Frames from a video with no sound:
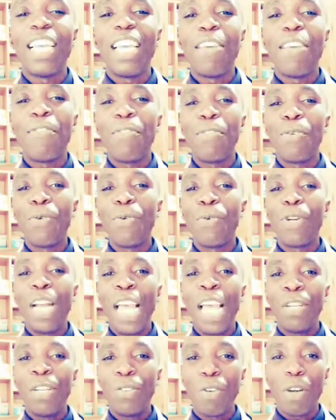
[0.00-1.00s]
If you would
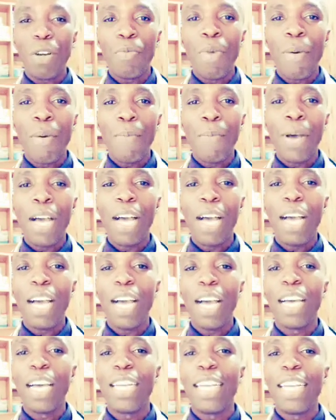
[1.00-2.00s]
like to remember
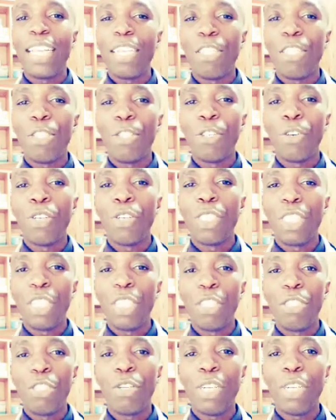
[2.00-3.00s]
the
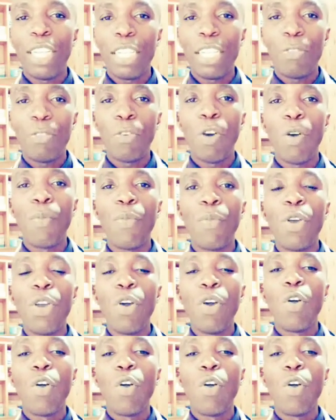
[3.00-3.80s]
shortest form